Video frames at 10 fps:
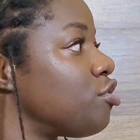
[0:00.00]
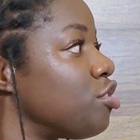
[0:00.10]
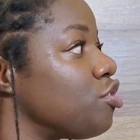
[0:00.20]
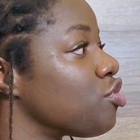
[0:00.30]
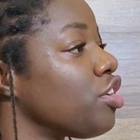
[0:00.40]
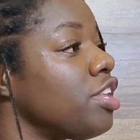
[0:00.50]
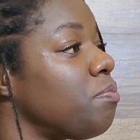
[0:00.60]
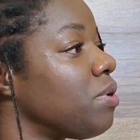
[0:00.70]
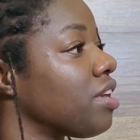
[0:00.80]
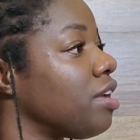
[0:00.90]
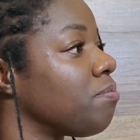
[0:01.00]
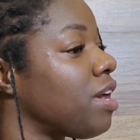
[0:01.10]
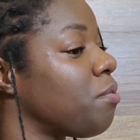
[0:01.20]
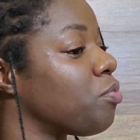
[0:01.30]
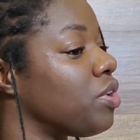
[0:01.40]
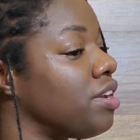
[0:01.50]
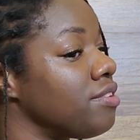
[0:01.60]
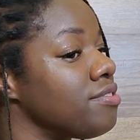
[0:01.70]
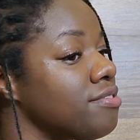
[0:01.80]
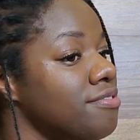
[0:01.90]
Gingerly picking my
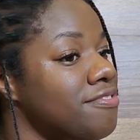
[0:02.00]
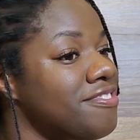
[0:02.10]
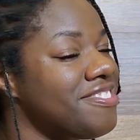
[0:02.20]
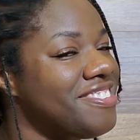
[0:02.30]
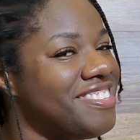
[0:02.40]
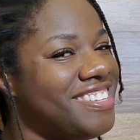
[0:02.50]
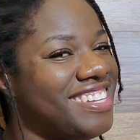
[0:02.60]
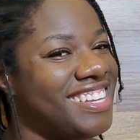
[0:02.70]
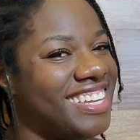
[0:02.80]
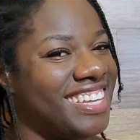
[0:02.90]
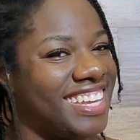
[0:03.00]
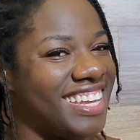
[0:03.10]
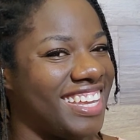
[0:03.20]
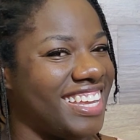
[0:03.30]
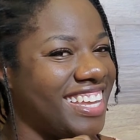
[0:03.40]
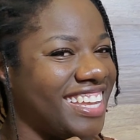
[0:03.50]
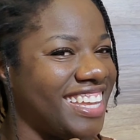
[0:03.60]
braids. And